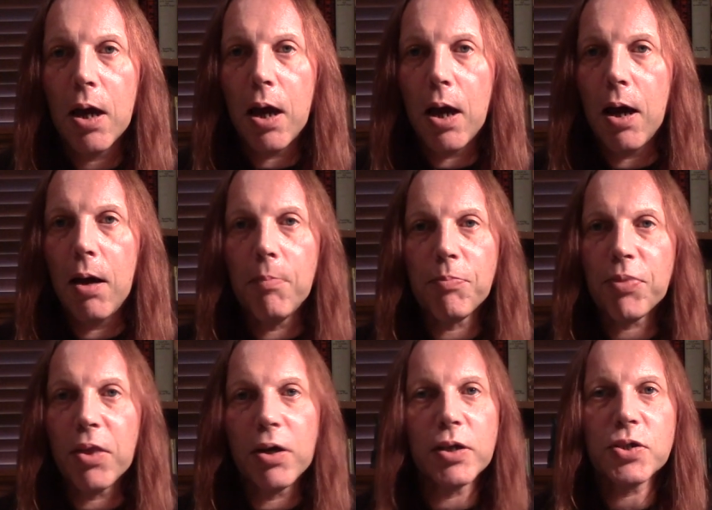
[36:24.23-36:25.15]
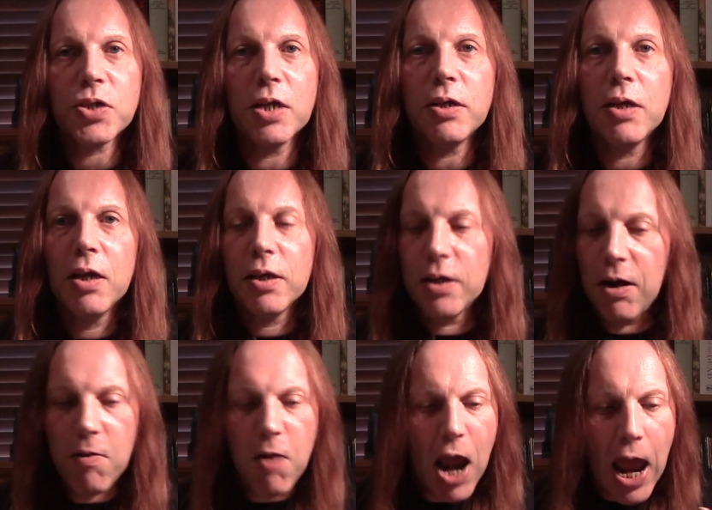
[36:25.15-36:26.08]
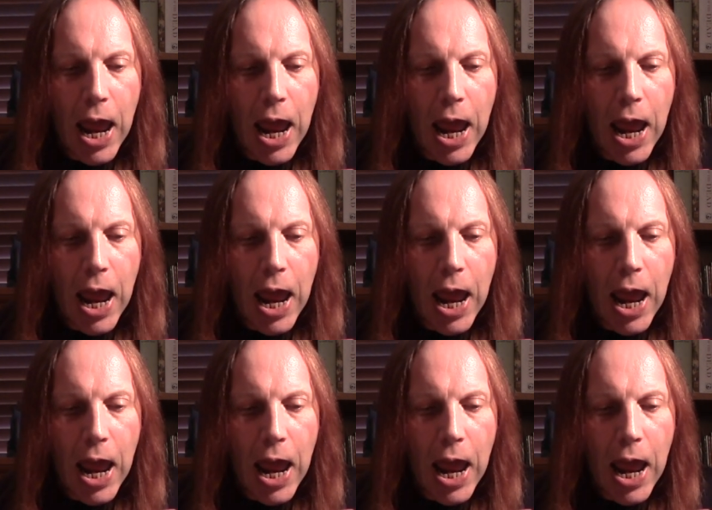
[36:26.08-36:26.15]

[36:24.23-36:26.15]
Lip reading: Like I said, you know,